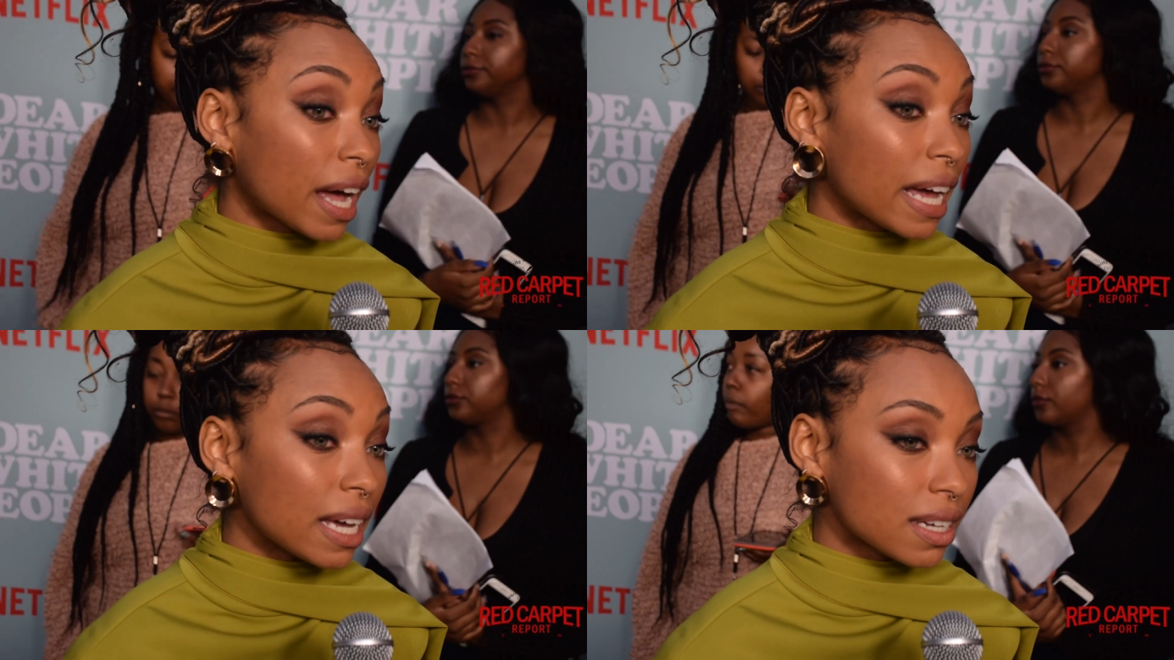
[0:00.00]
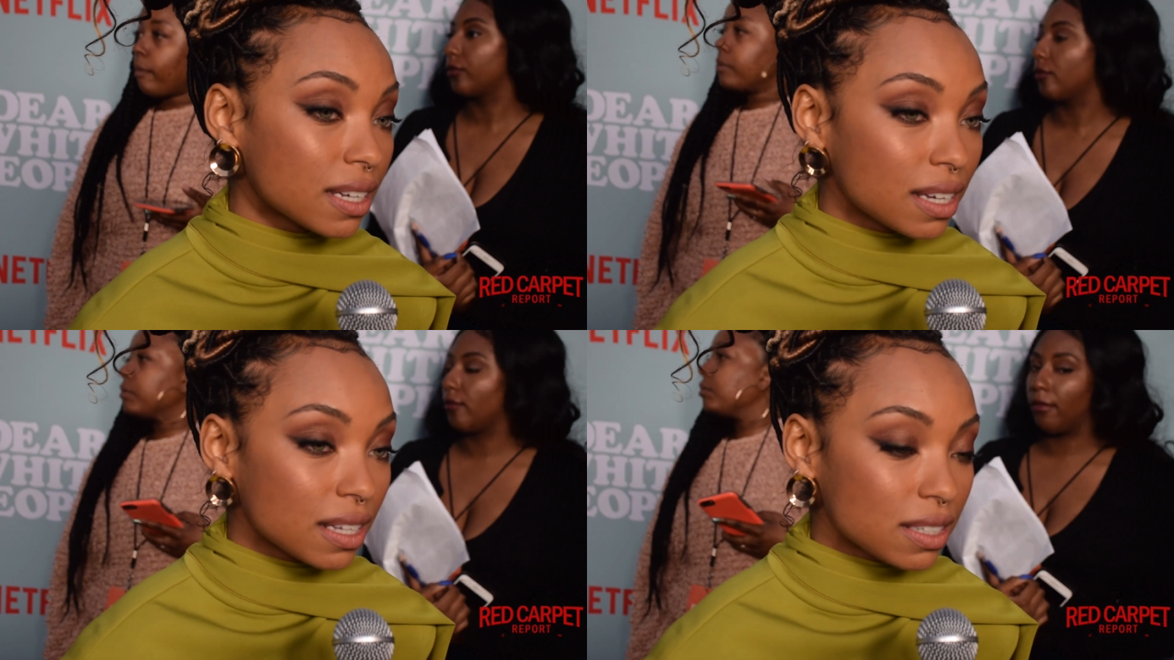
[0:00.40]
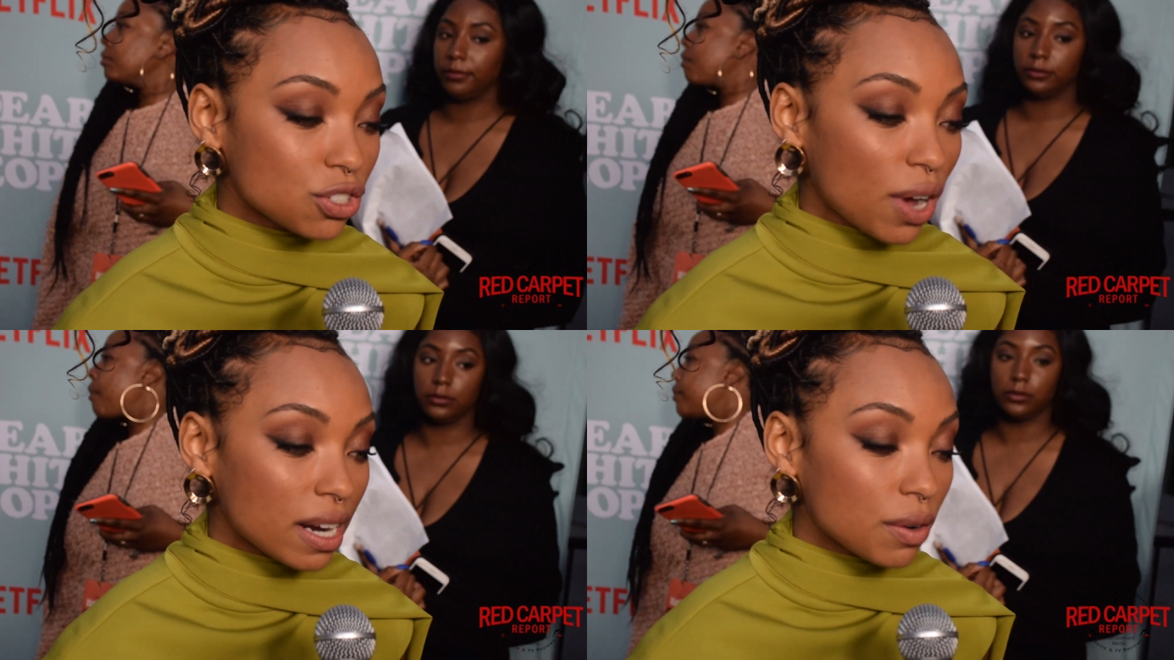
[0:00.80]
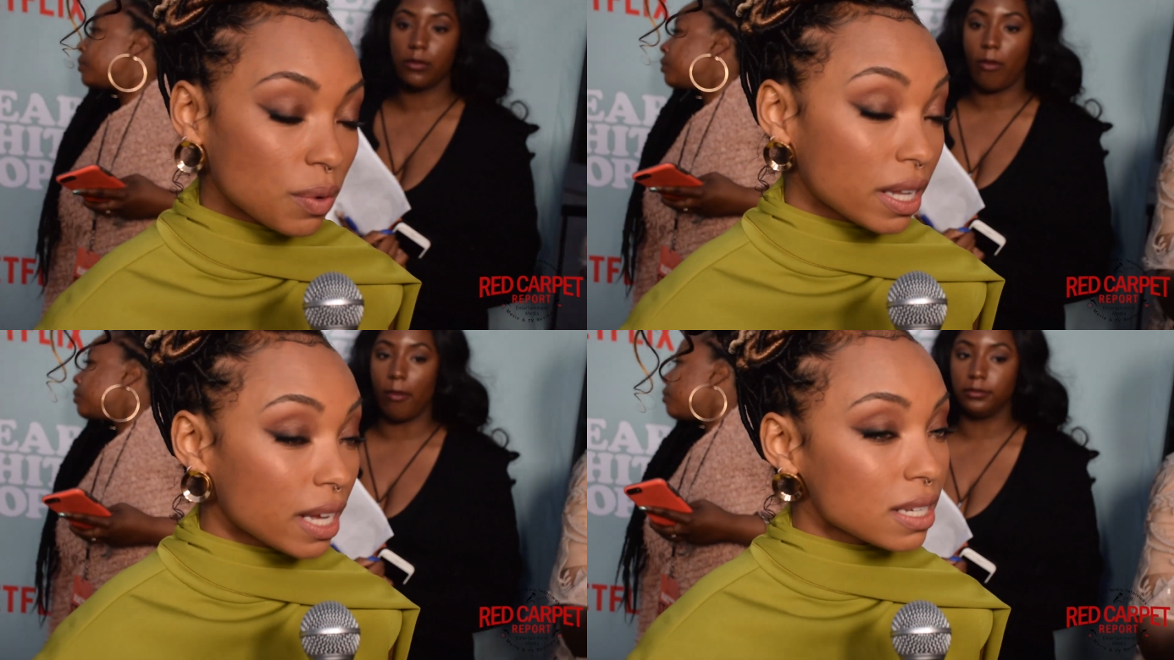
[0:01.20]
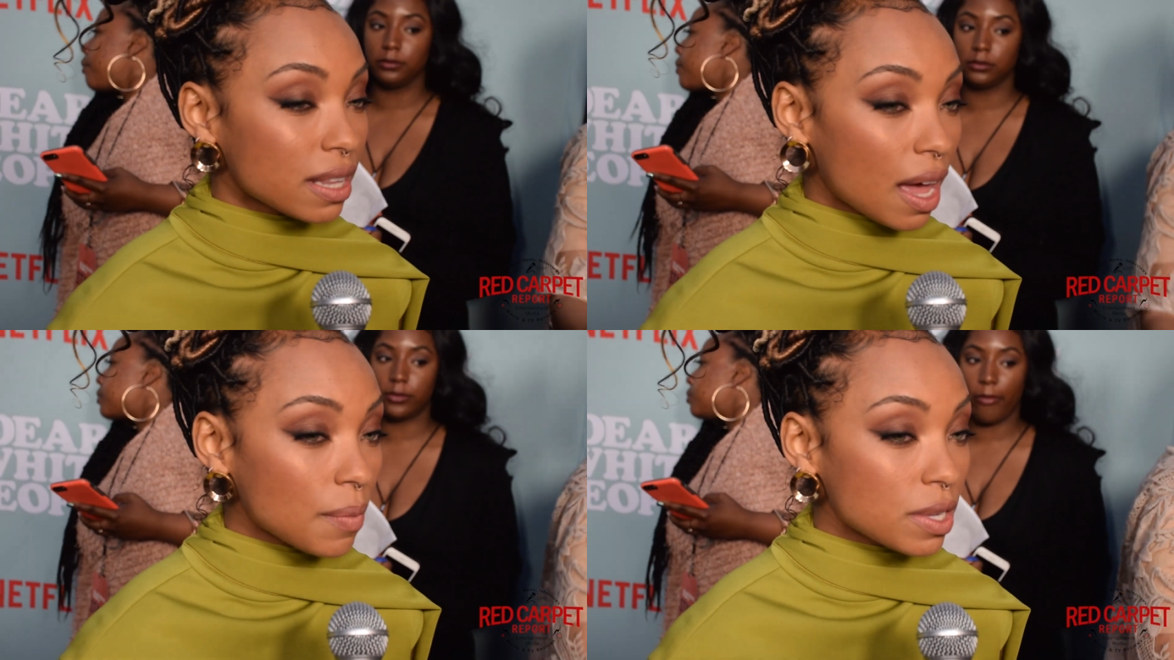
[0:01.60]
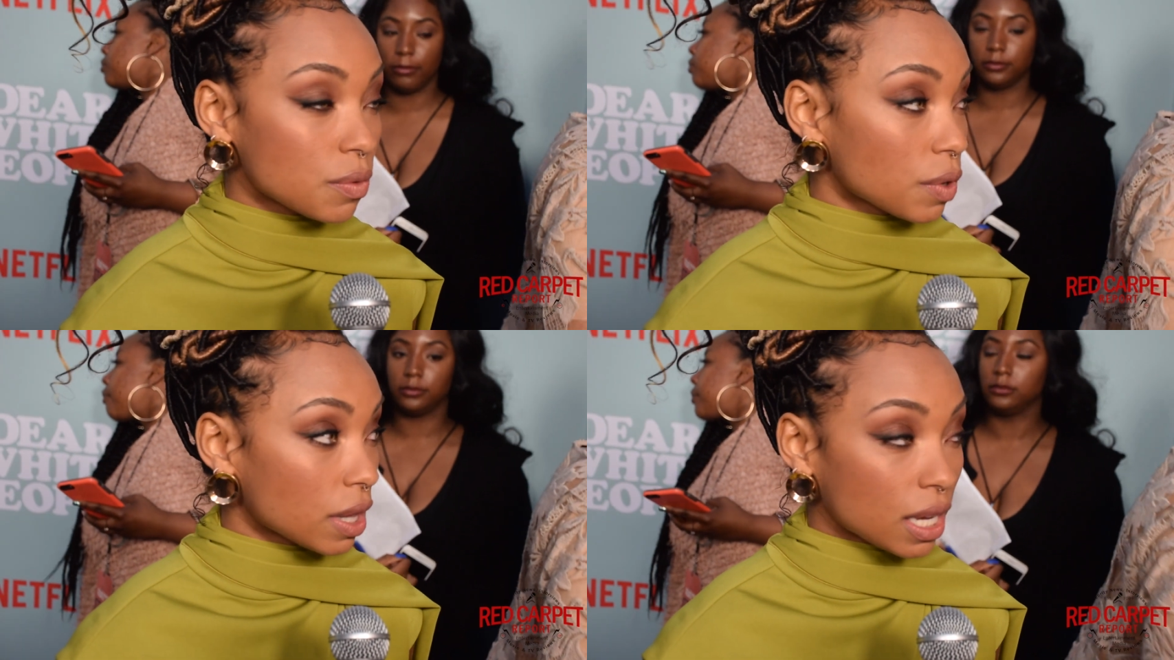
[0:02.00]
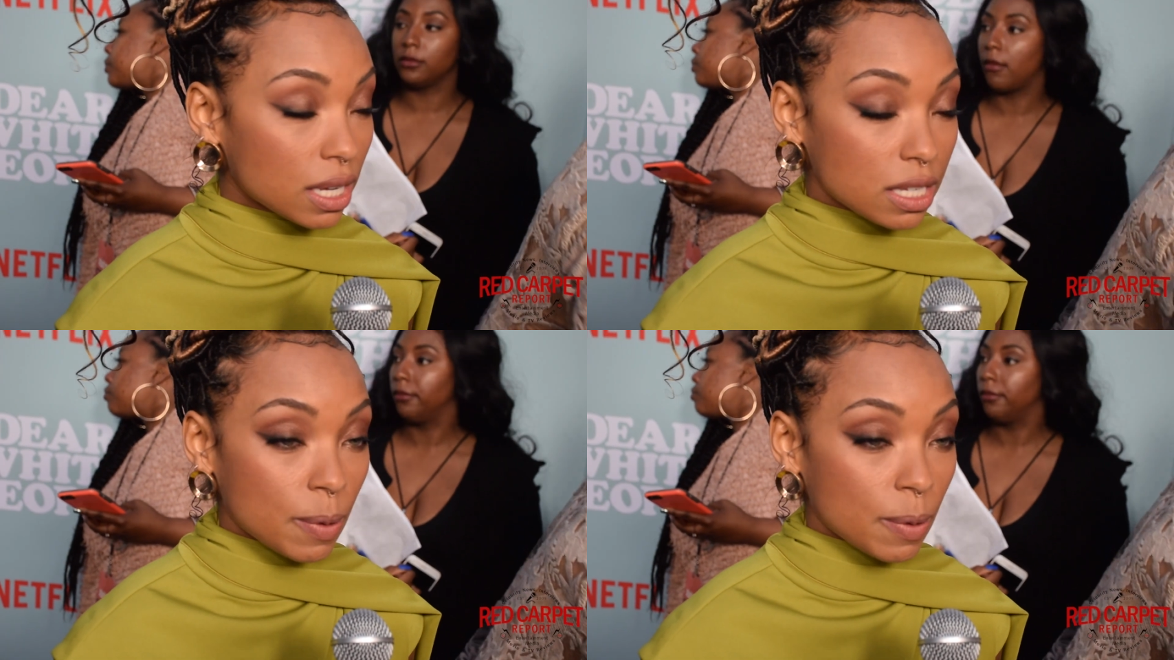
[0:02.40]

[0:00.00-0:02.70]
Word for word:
Speaker 1: like, to try to relate to them is a really